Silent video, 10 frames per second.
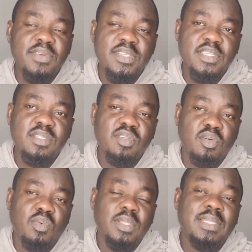raising
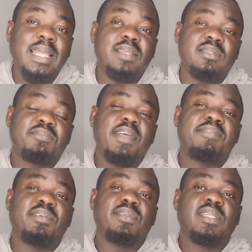your
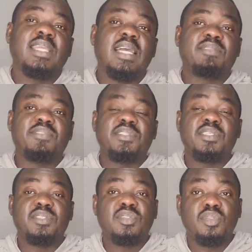1,500
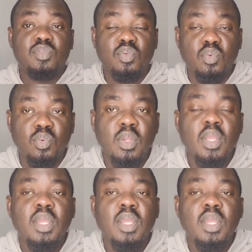catfishes to